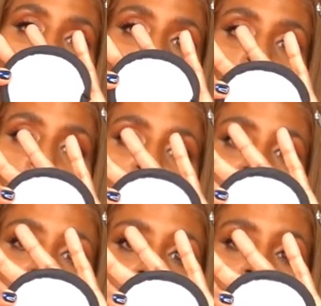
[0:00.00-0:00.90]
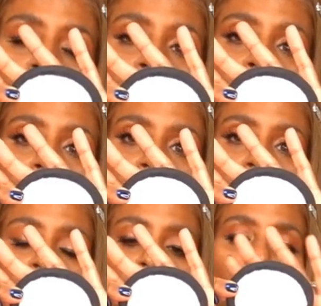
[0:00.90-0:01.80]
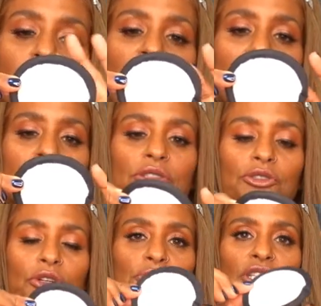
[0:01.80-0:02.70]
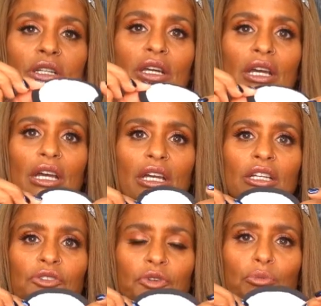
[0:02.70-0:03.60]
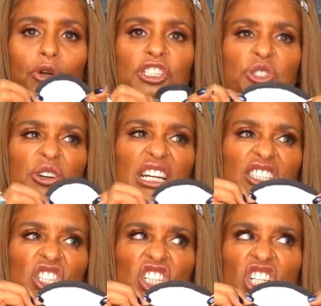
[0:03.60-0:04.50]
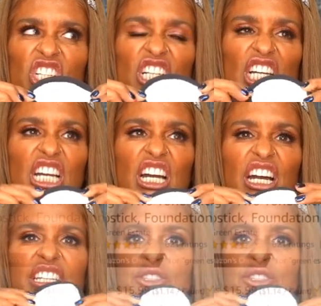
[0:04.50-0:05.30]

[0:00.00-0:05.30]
according to the product description, is for moisturizer, any